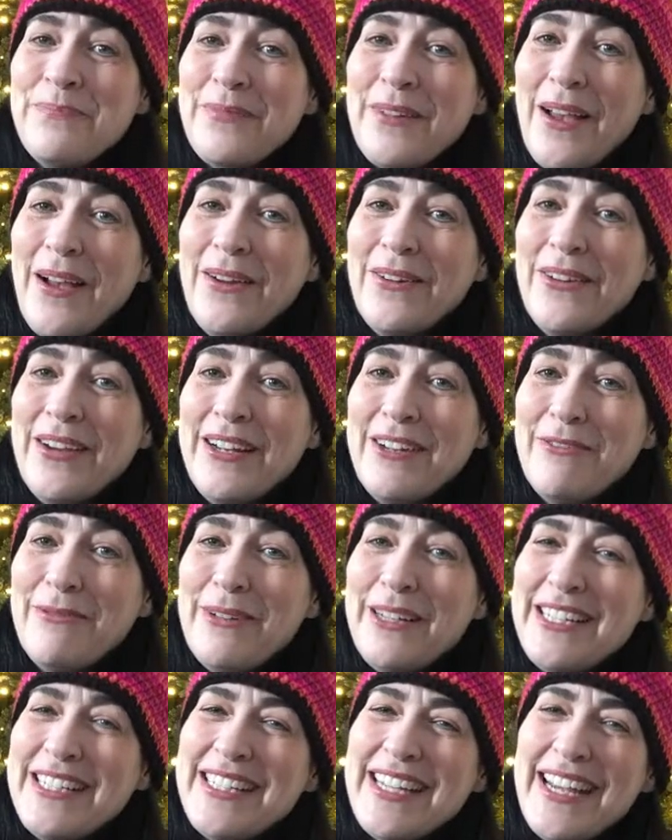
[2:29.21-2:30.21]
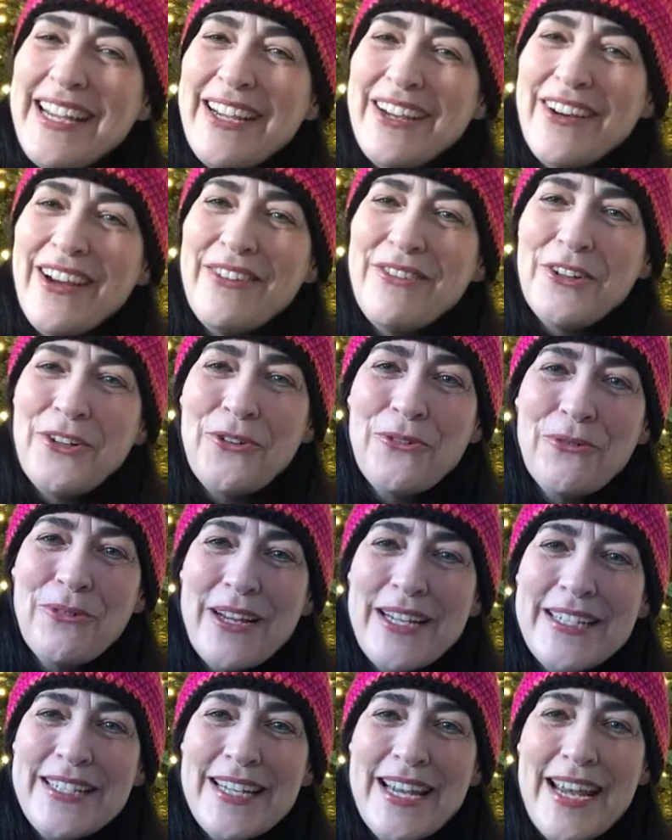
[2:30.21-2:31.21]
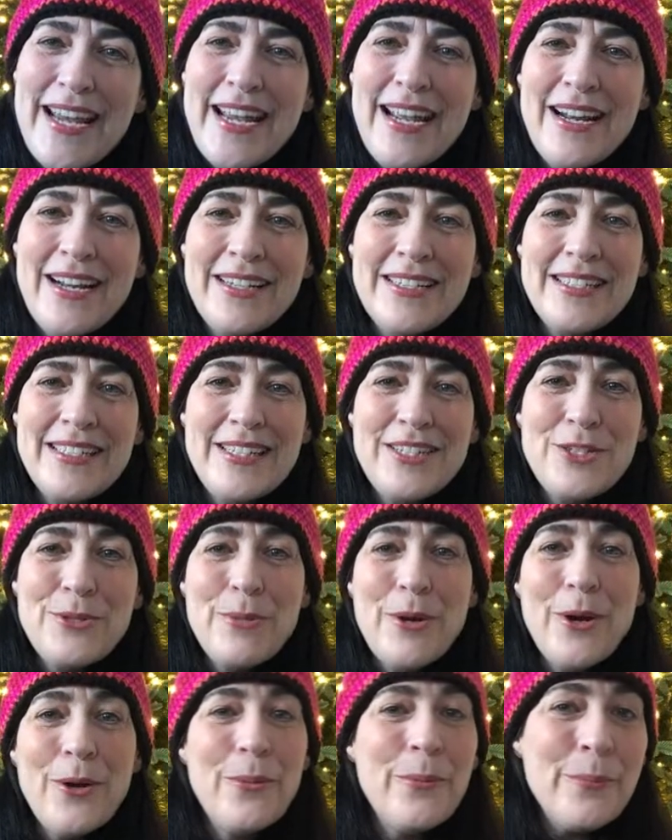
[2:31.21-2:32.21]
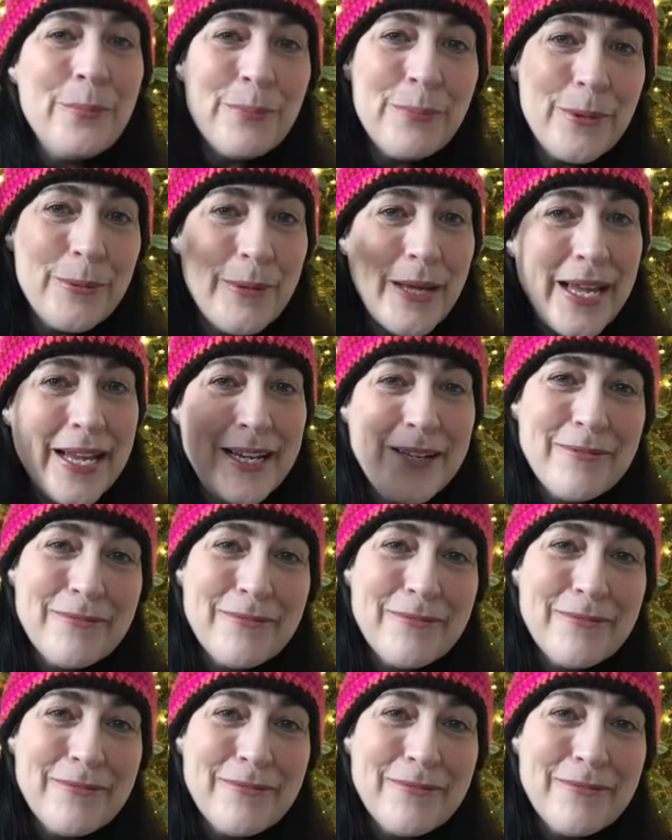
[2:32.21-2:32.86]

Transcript: All right, everybody, take care. Have a great day, and I'll see you tomorrow. Bye-bye.